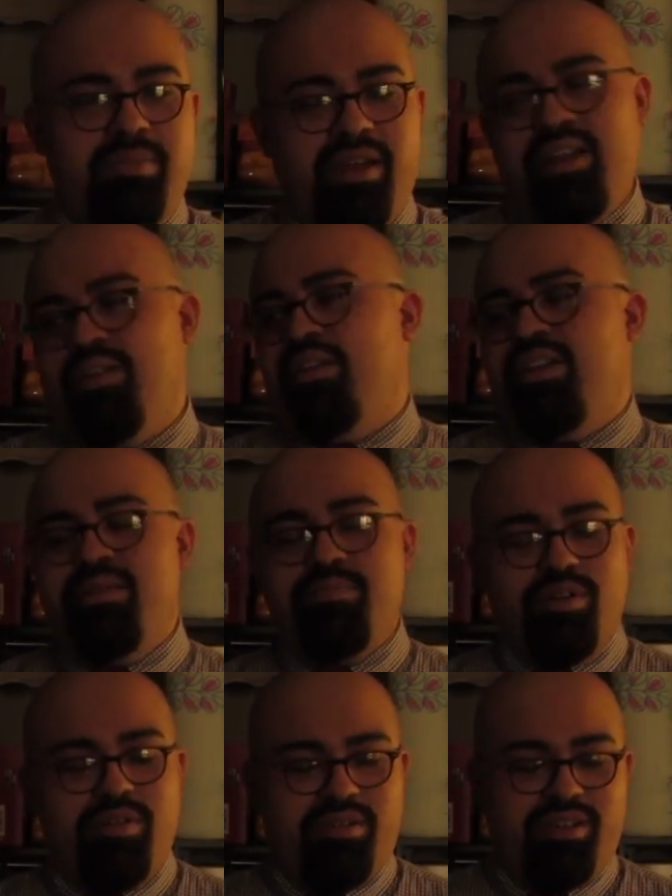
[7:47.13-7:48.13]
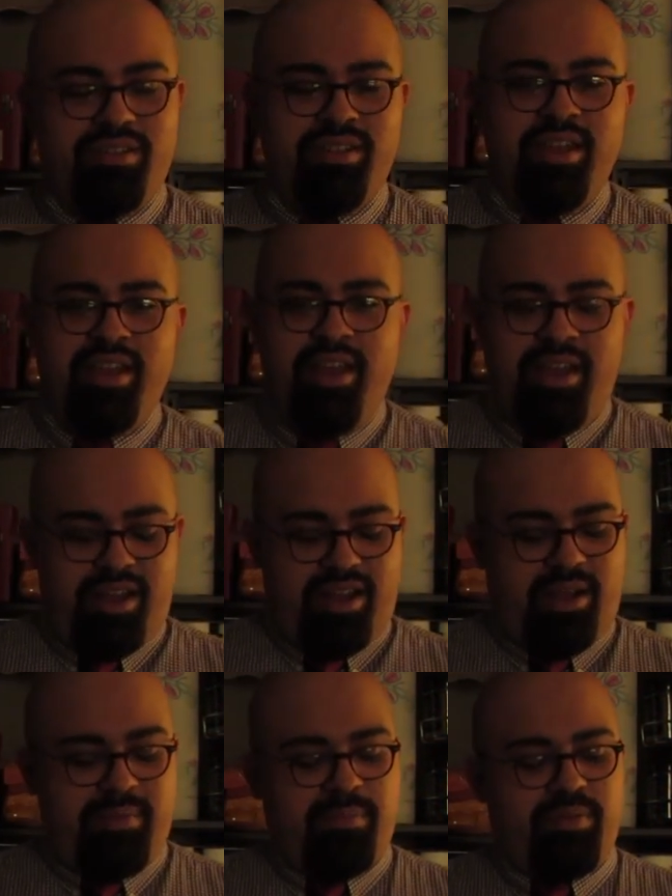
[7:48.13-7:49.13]
bent or getting broken.
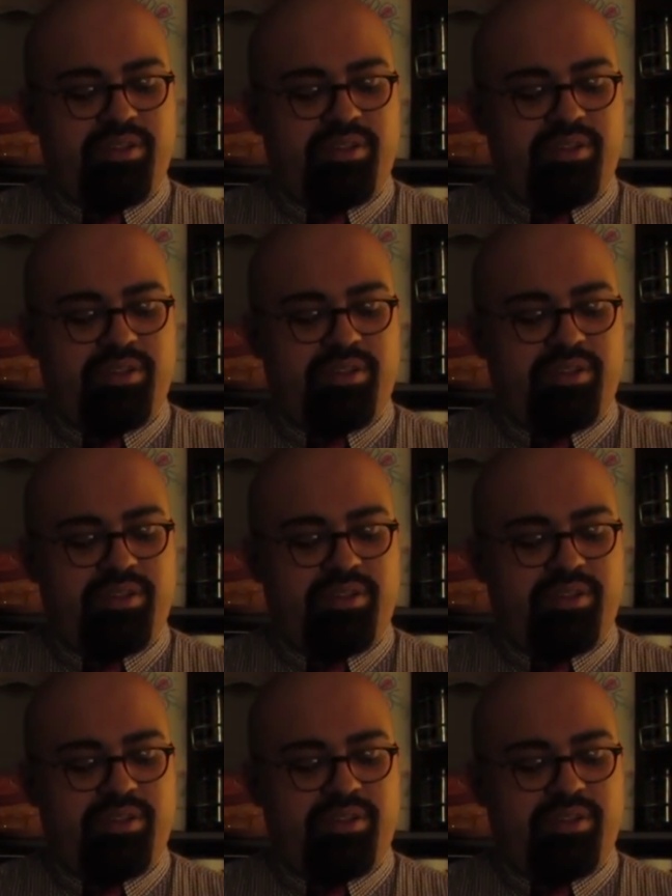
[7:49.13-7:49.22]
It